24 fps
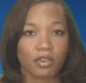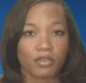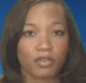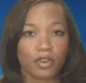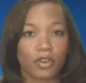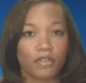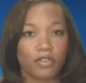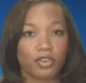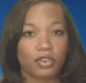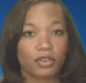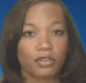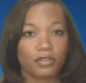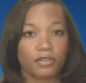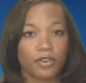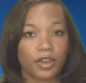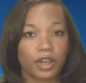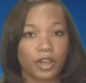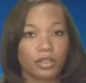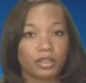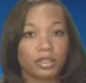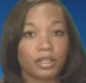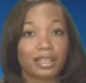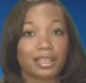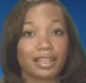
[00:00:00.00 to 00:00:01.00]
Revenue
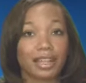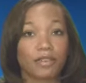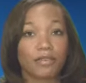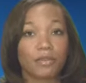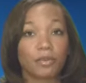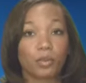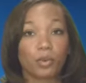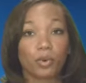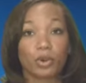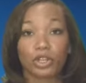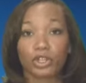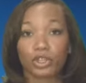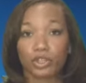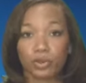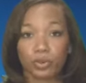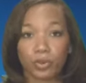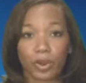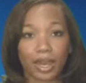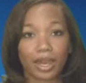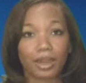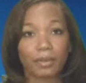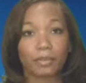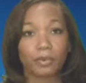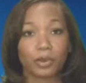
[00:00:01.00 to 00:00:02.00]
fell to
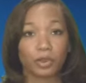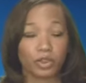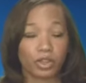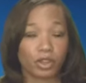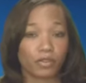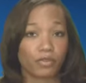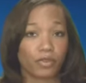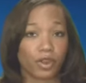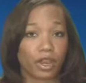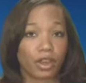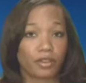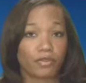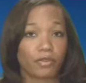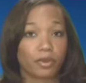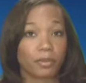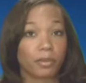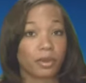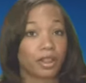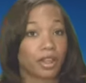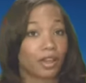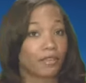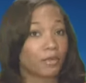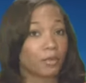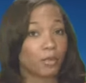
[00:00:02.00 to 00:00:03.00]
11.28 billion rand from
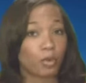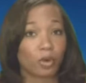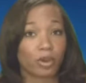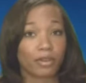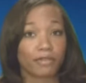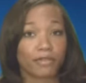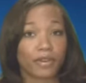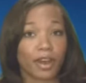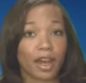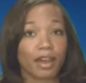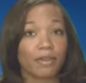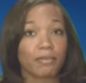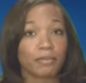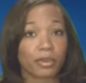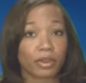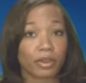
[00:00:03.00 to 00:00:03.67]
11.5